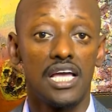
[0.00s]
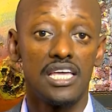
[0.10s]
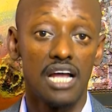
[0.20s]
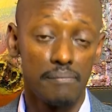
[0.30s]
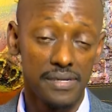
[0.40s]

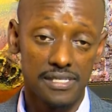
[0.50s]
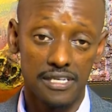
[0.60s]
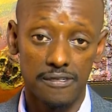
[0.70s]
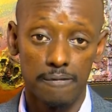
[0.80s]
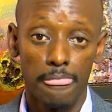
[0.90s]
in our
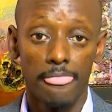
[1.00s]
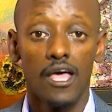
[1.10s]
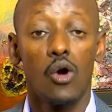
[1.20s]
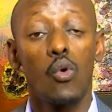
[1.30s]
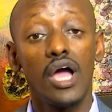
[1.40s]
business.
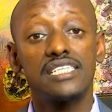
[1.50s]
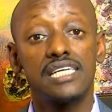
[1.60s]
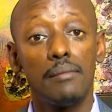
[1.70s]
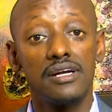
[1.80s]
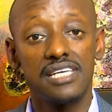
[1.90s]
Where
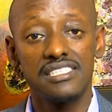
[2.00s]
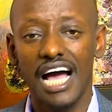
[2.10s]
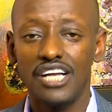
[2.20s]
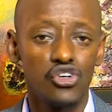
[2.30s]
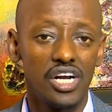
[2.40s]
someone says,
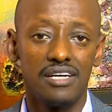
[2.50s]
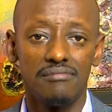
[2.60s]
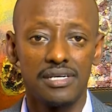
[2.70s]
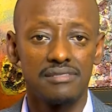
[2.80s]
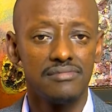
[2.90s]
Jonan,
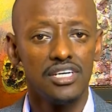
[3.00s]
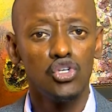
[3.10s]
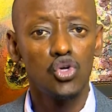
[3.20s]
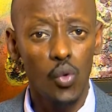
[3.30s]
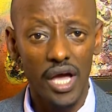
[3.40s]
but
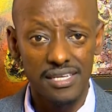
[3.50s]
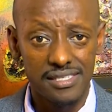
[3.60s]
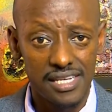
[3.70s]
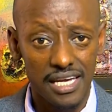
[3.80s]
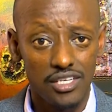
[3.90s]
you know where I
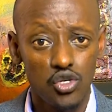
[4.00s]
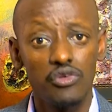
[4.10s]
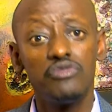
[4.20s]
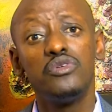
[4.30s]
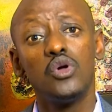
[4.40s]
stay. You
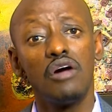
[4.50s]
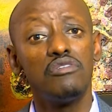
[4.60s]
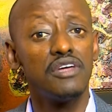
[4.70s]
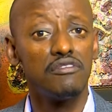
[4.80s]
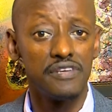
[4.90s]
have
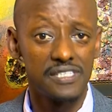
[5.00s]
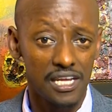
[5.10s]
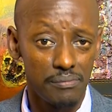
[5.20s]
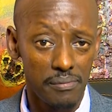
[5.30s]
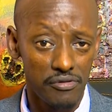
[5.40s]
even
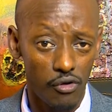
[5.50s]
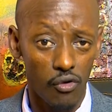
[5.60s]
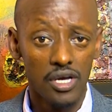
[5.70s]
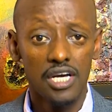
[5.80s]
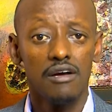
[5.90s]
visited me
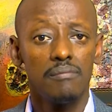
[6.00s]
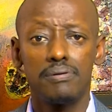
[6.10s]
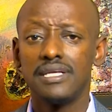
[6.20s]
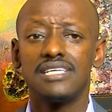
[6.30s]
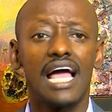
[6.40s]
before.
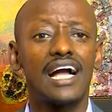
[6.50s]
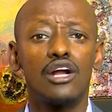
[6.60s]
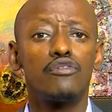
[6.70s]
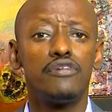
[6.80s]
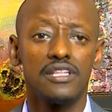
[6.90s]
Please, I
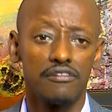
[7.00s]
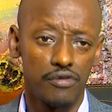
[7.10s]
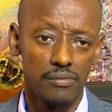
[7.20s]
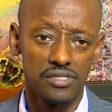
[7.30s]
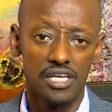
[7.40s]
cannot fill the
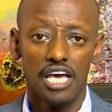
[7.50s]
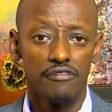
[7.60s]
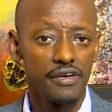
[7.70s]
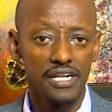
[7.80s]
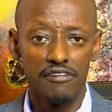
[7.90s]
forms.
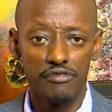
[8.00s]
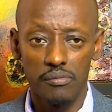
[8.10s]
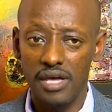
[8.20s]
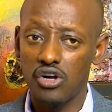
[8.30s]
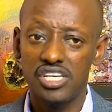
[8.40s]
Fill them for
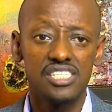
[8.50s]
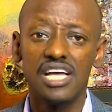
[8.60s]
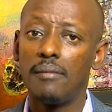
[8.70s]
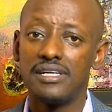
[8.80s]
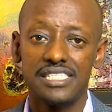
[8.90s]
me. I'll just
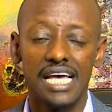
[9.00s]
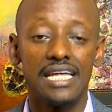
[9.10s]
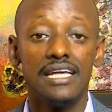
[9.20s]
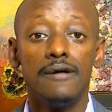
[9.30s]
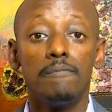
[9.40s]
come and sign.